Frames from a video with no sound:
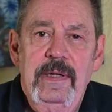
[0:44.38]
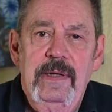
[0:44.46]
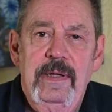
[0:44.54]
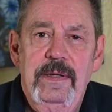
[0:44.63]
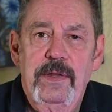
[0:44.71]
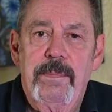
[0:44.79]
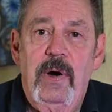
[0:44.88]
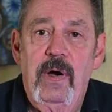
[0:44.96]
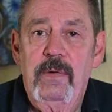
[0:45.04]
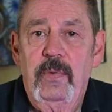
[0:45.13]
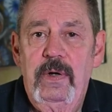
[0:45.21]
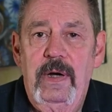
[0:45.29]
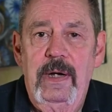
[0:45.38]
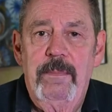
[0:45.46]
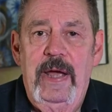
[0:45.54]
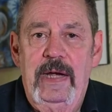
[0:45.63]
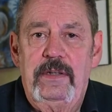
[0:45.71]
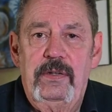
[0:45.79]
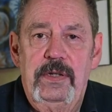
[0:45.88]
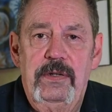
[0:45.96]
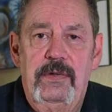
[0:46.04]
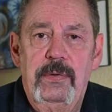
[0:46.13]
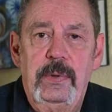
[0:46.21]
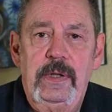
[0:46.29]
the part where I'm actually
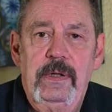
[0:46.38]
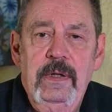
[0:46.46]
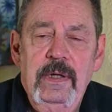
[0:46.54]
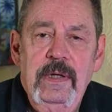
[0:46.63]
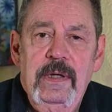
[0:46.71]
doing